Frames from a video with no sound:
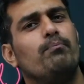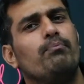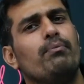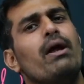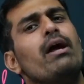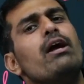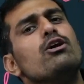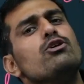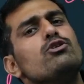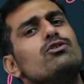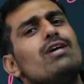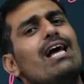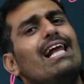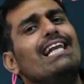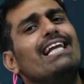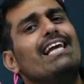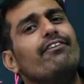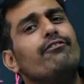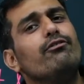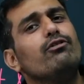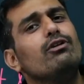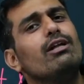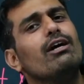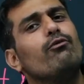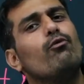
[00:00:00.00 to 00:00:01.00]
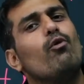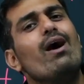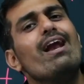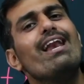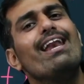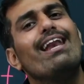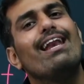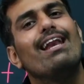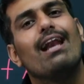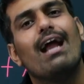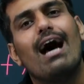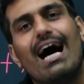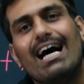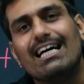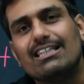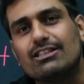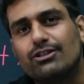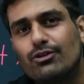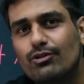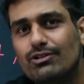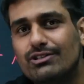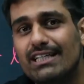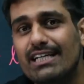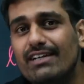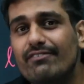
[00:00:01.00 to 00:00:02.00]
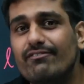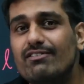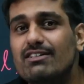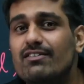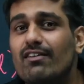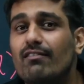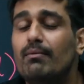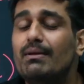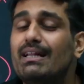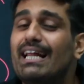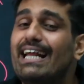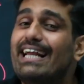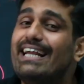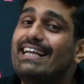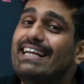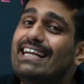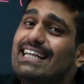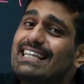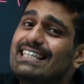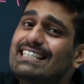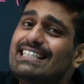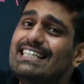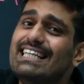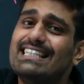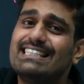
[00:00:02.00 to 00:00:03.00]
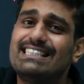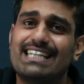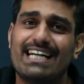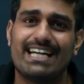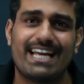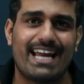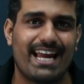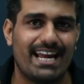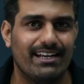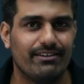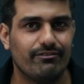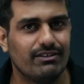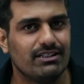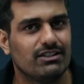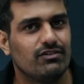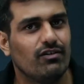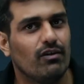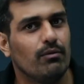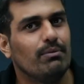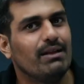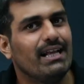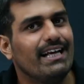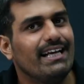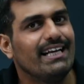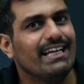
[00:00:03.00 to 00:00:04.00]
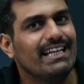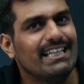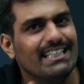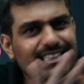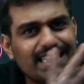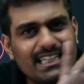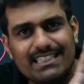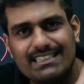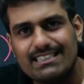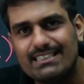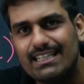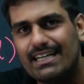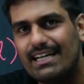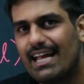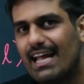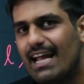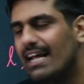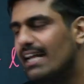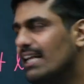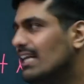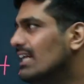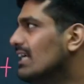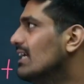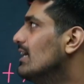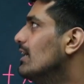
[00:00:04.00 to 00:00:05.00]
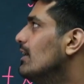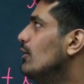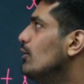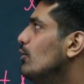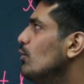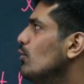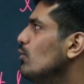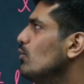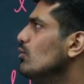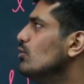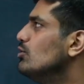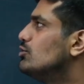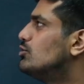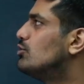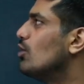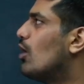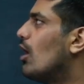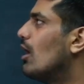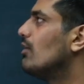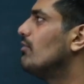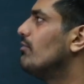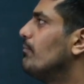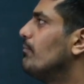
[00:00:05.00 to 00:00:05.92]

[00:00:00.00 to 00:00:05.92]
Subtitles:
So I'll give you the one last question which will be the easiest again, to solve.